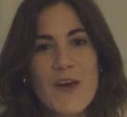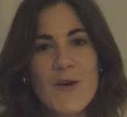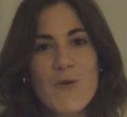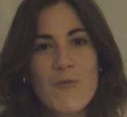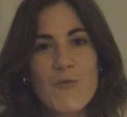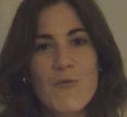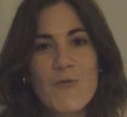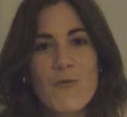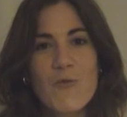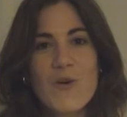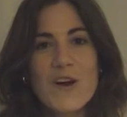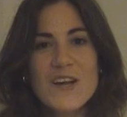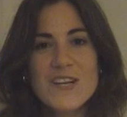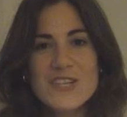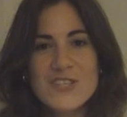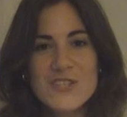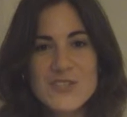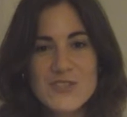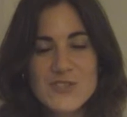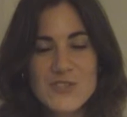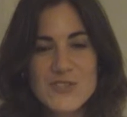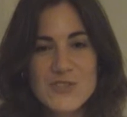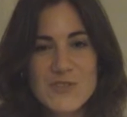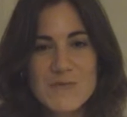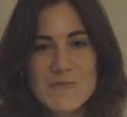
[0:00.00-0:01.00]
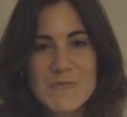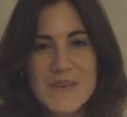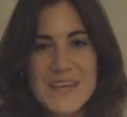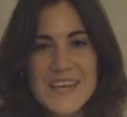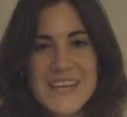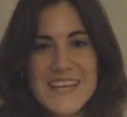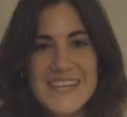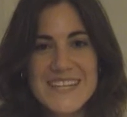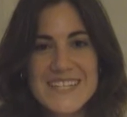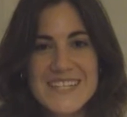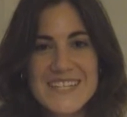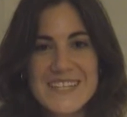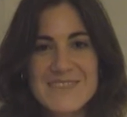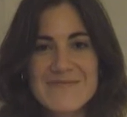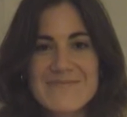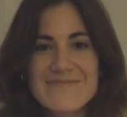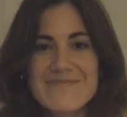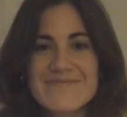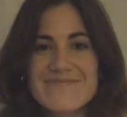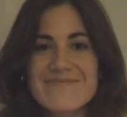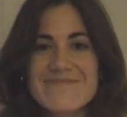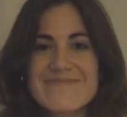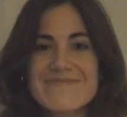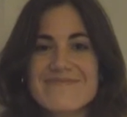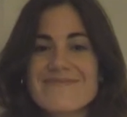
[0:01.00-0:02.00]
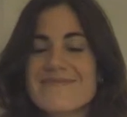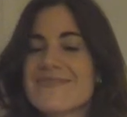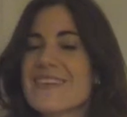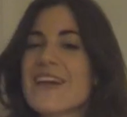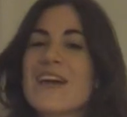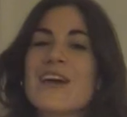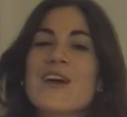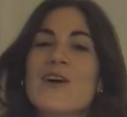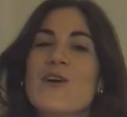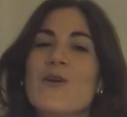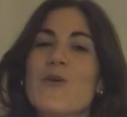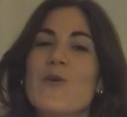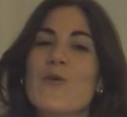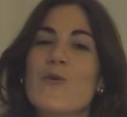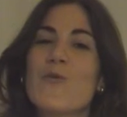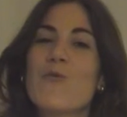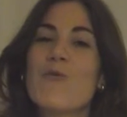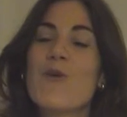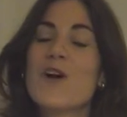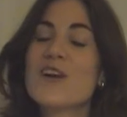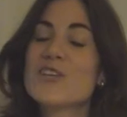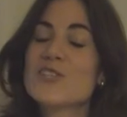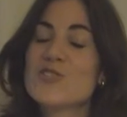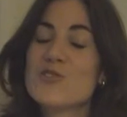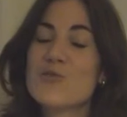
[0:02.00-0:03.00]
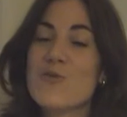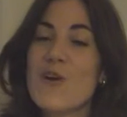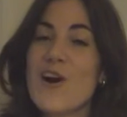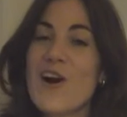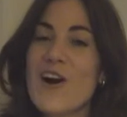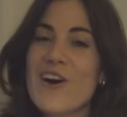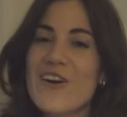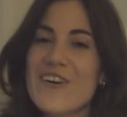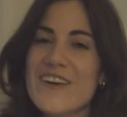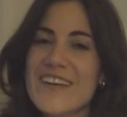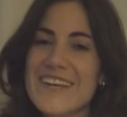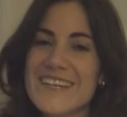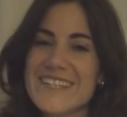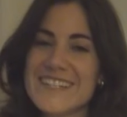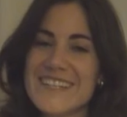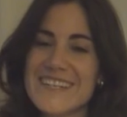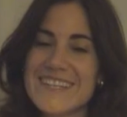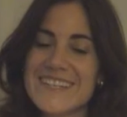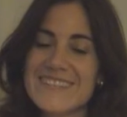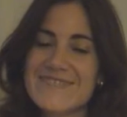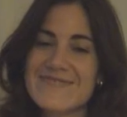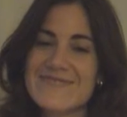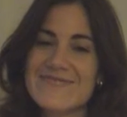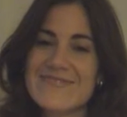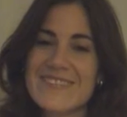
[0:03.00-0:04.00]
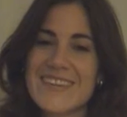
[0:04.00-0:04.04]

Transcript: what you should be eating or what you are eating.